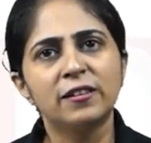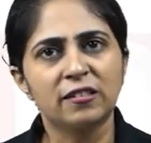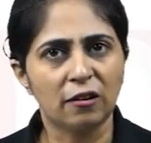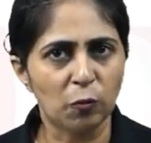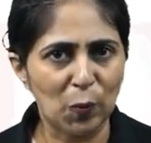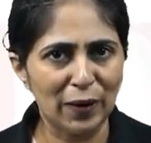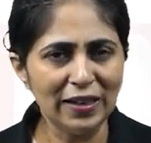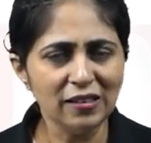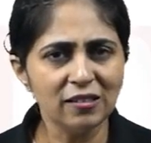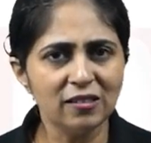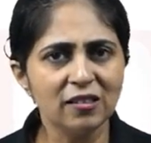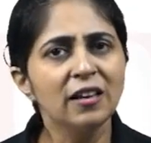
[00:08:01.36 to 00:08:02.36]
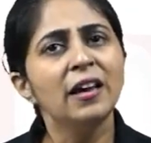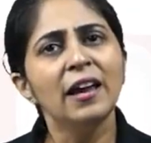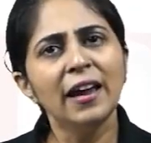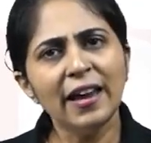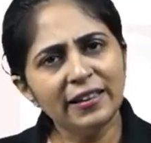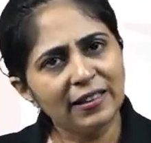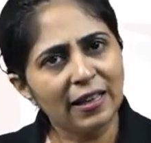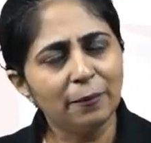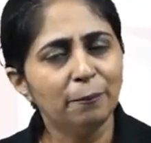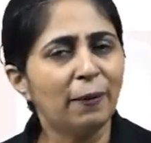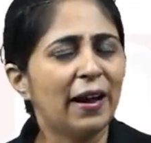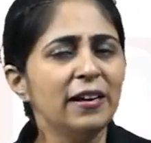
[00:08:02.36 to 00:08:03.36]
some weights and
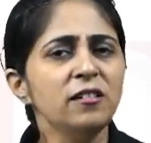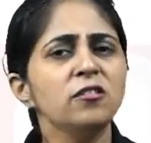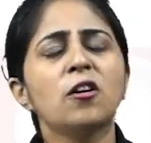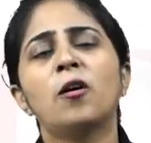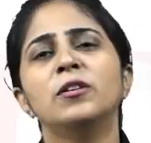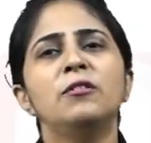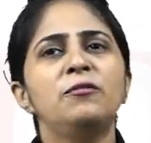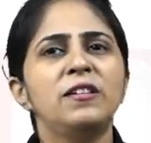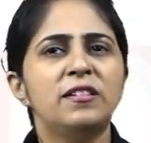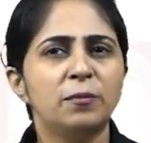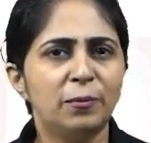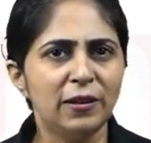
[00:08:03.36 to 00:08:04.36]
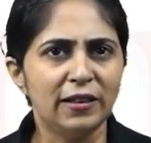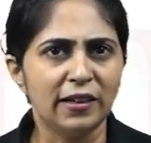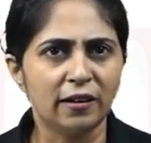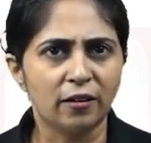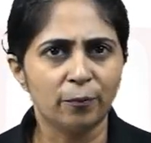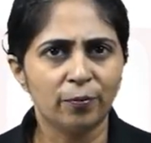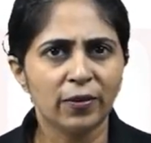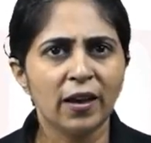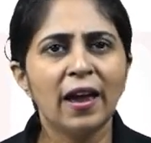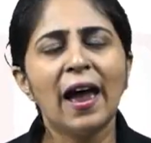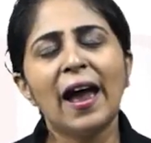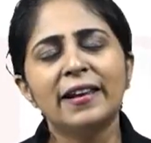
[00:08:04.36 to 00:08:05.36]
then bias of the visible layer,
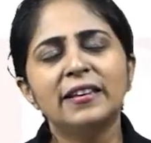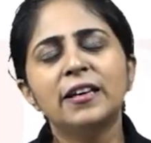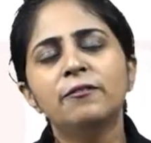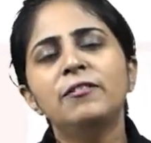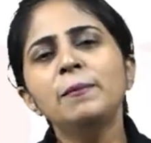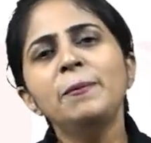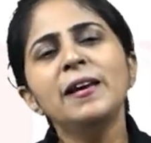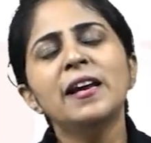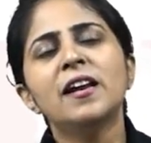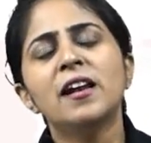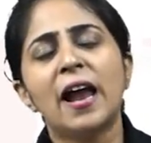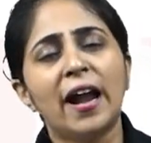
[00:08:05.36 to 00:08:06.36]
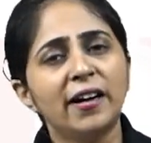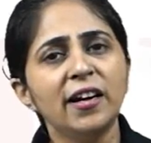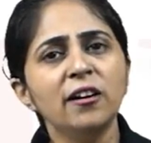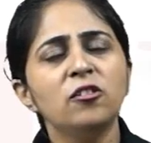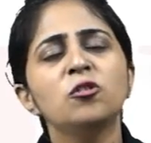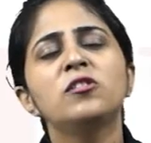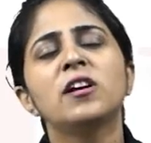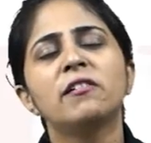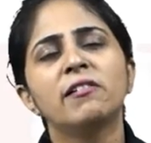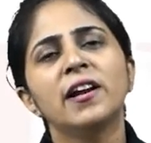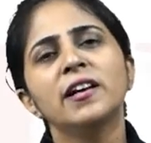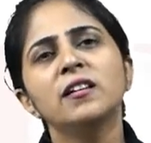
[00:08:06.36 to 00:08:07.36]
and they will be added to
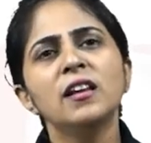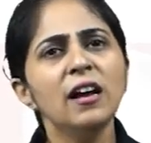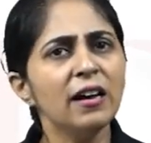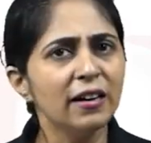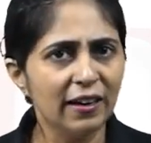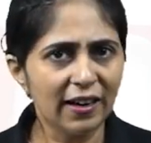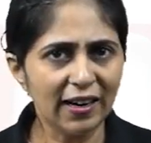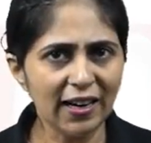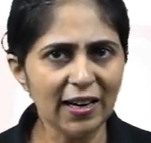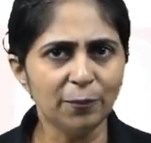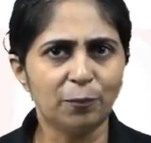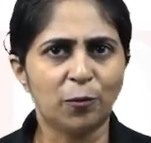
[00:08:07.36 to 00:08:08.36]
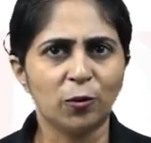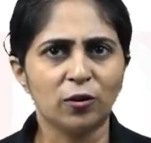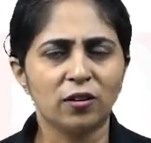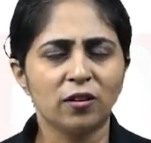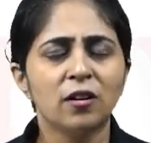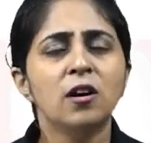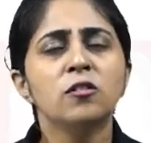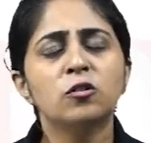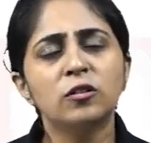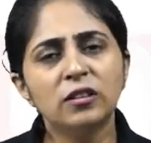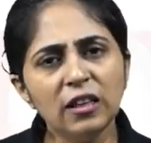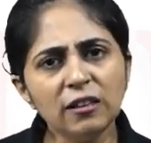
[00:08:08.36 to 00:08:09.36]
generate the input. So
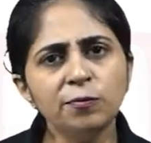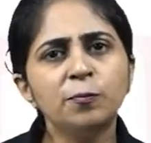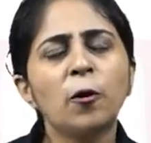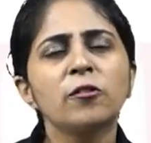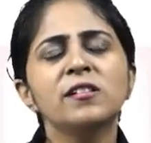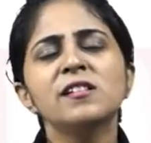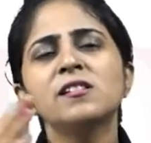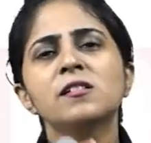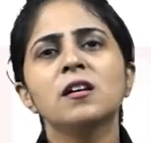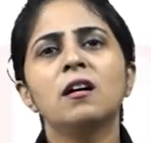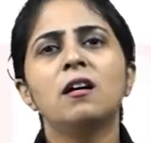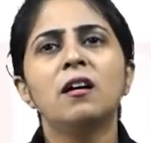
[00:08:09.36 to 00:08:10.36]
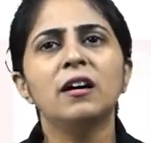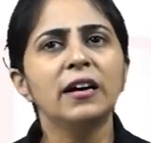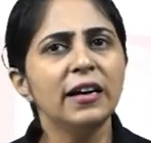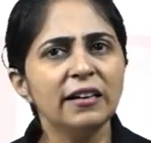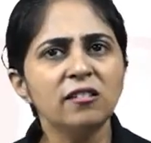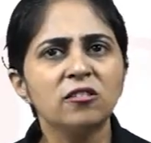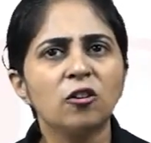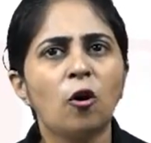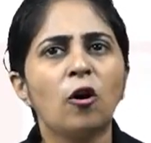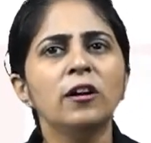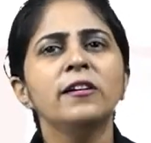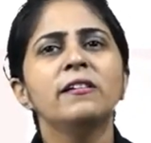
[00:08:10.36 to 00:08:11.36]
this process, it is
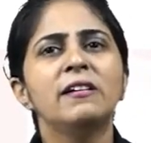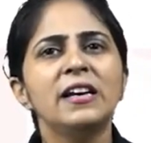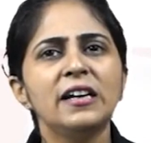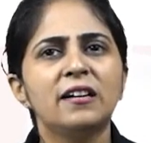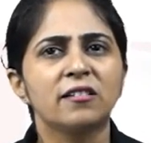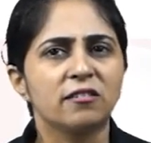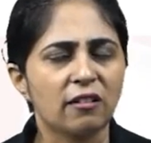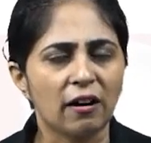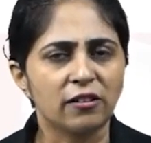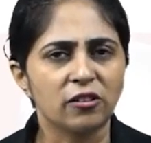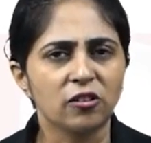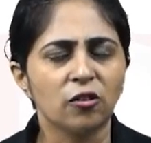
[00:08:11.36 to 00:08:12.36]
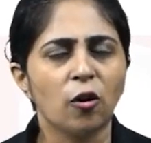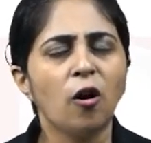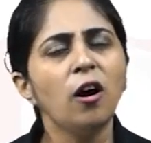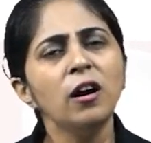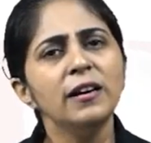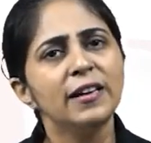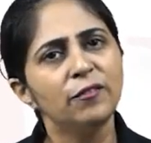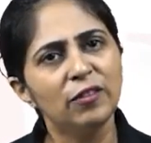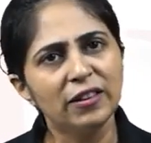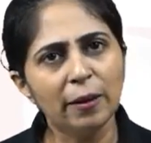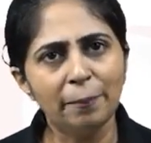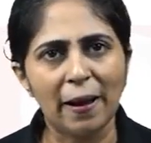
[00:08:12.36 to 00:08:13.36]
called reconstruction or
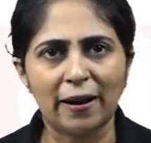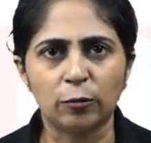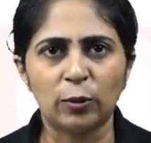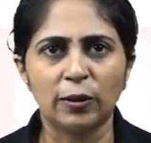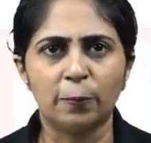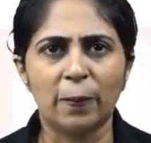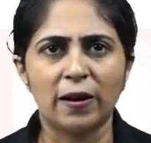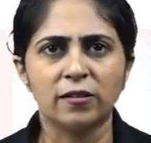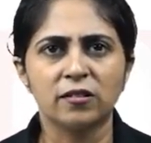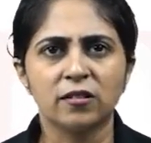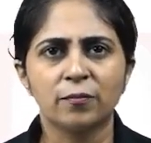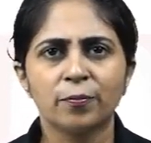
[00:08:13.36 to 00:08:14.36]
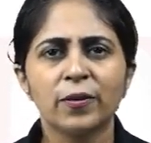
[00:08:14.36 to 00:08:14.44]
even the backward pass.